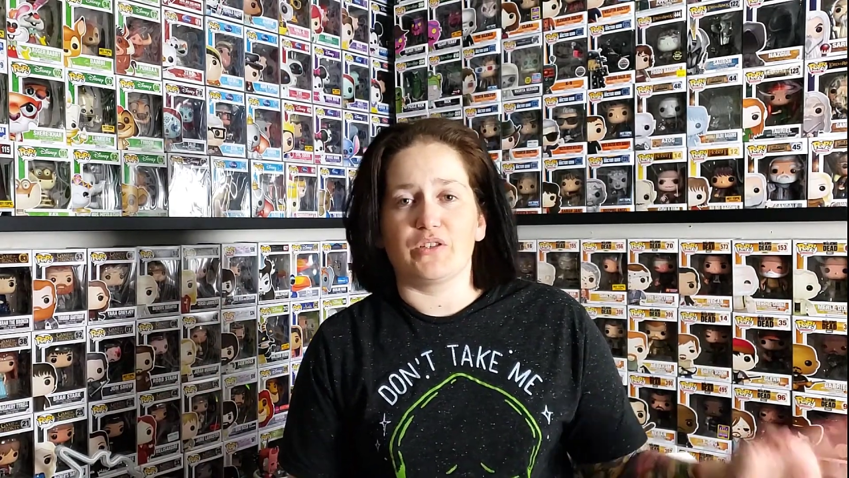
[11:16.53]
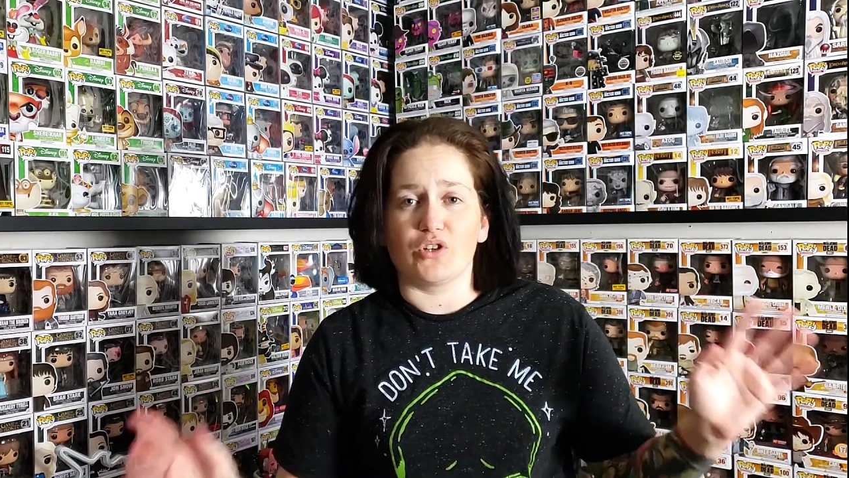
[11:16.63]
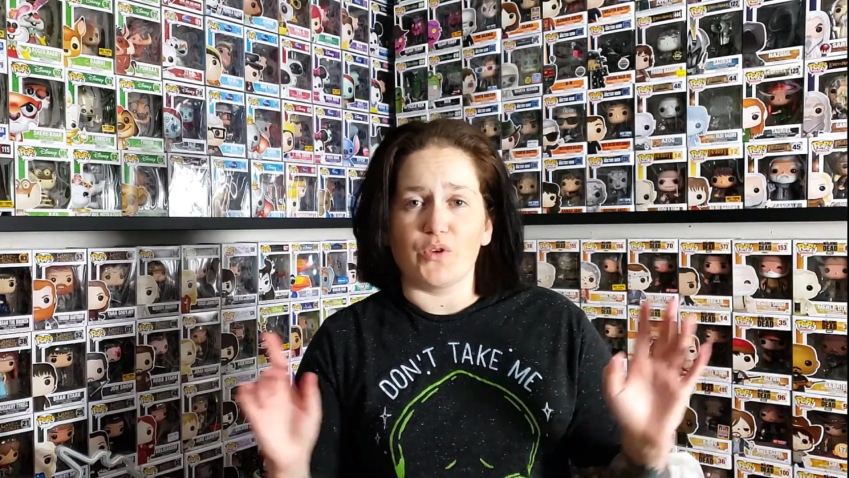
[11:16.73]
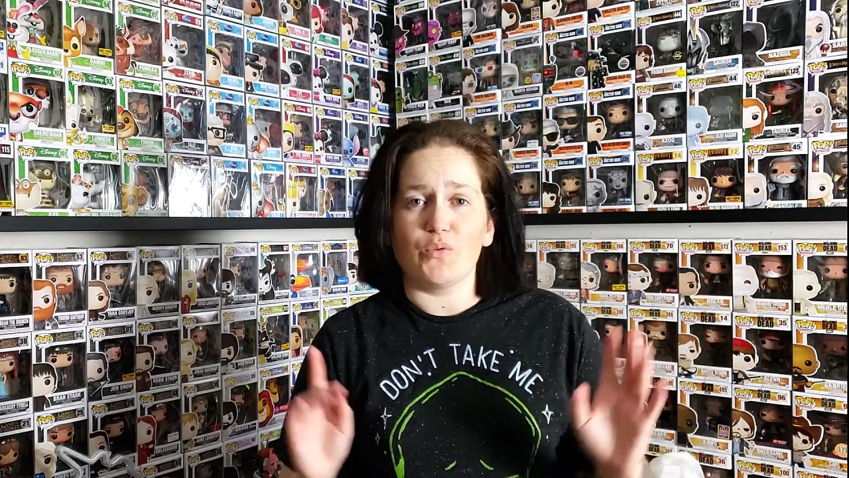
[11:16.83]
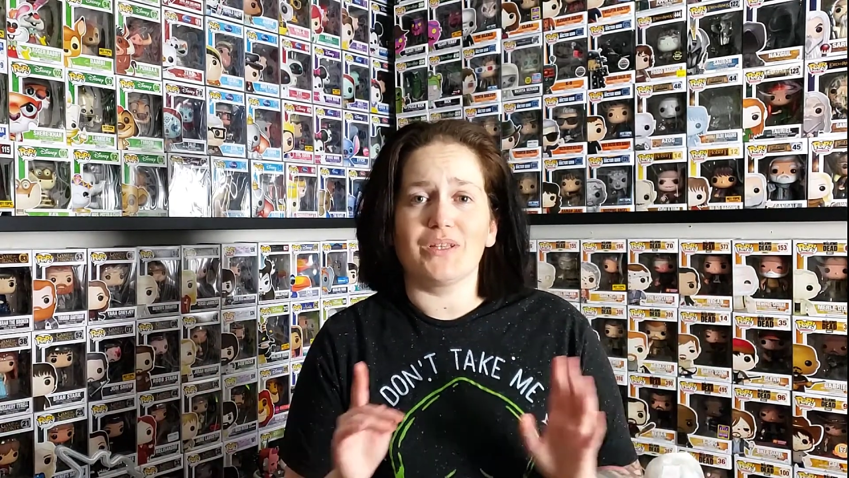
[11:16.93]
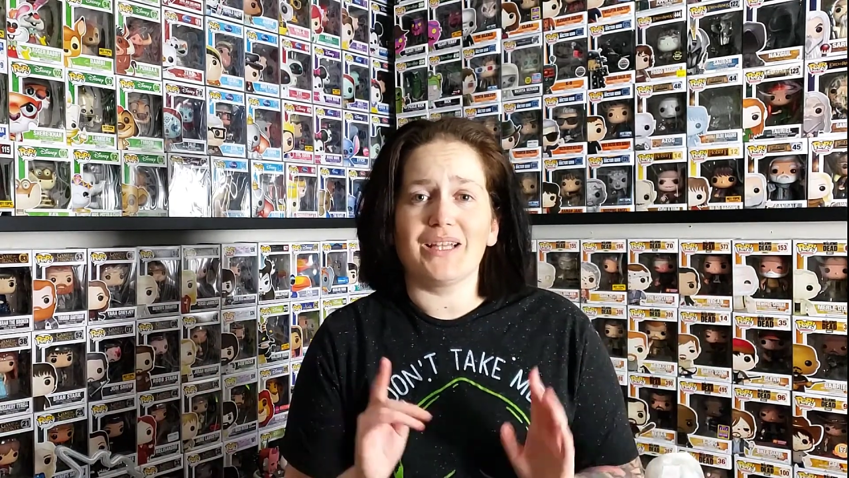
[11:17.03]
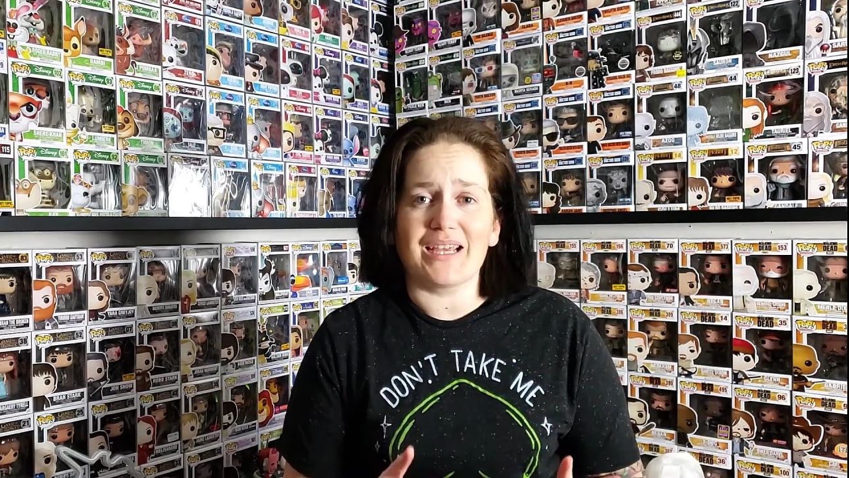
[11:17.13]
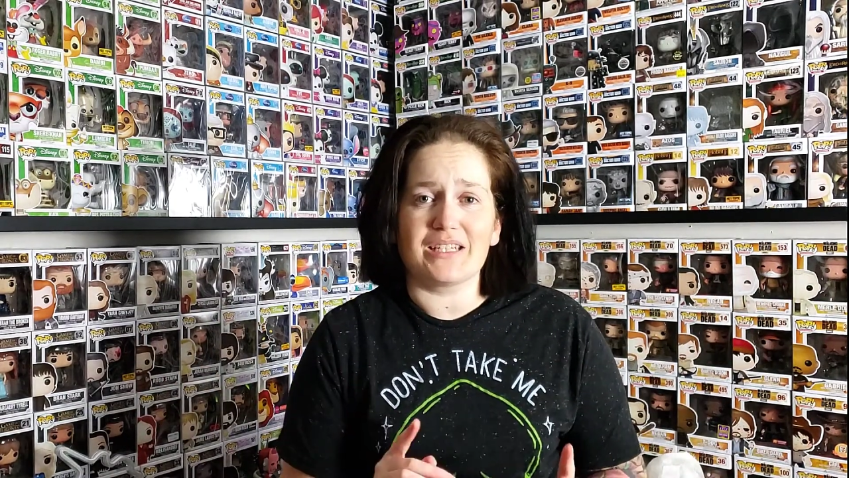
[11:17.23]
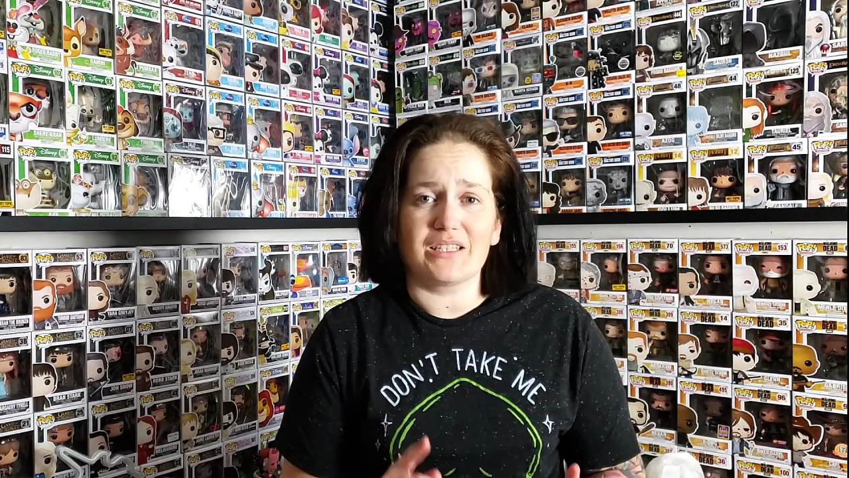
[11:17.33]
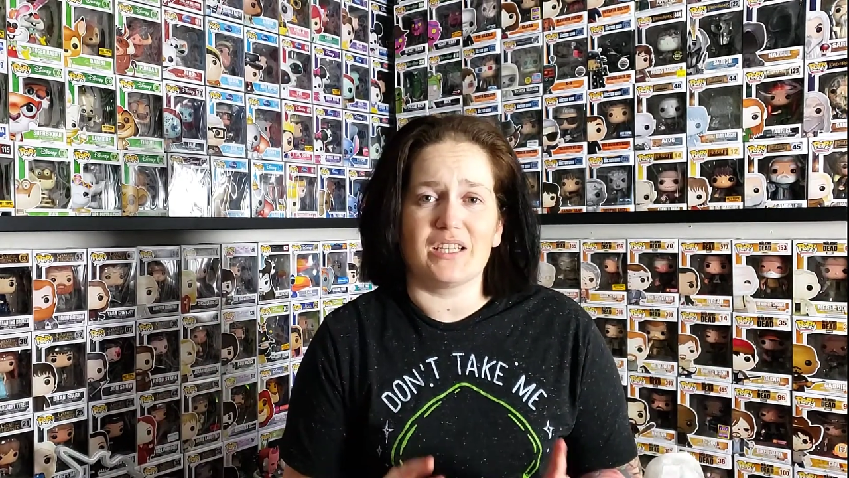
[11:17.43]
So if you would
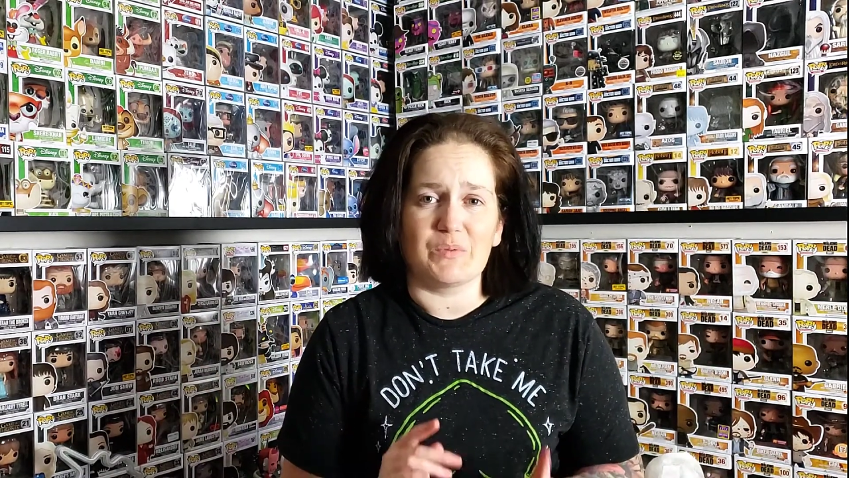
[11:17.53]
like to see a